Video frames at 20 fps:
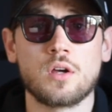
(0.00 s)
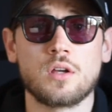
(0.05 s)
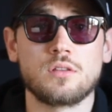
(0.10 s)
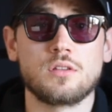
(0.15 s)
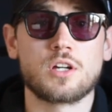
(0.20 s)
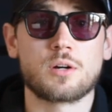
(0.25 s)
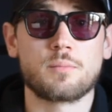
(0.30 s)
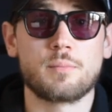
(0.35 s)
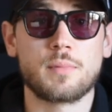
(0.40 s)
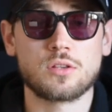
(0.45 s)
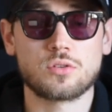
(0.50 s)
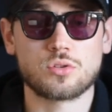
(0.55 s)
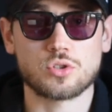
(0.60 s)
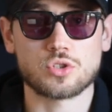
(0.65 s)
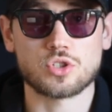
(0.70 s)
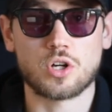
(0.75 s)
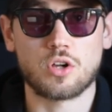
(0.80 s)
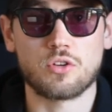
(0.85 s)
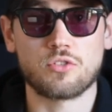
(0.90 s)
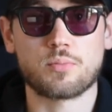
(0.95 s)
They are meant to
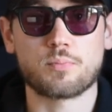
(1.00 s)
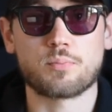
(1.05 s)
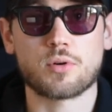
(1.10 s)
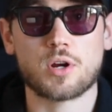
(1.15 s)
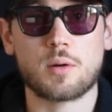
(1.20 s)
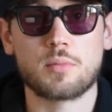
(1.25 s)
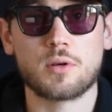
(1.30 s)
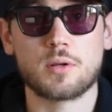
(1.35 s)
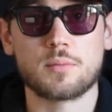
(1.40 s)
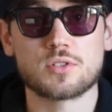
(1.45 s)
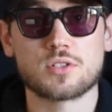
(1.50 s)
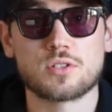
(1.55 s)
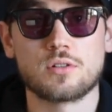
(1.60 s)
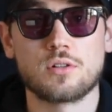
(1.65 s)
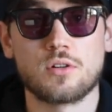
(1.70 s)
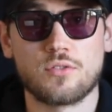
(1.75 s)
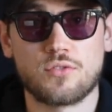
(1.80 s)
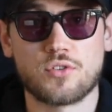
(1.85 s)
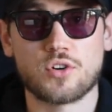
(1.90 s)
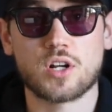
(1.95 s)
solve problems
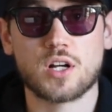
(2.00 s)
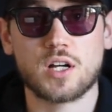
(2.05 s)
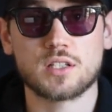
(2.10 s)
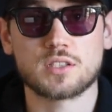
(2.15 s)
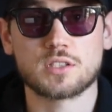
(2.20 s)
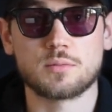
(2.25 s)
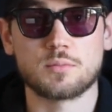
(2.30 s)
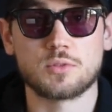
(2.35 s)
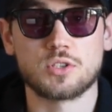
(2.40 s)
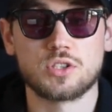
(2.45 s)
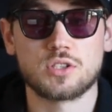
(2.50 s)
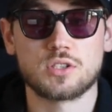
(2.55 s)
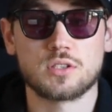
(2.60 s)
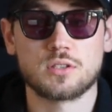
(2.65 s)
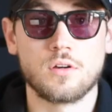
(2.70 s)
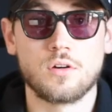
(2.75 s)
for customers.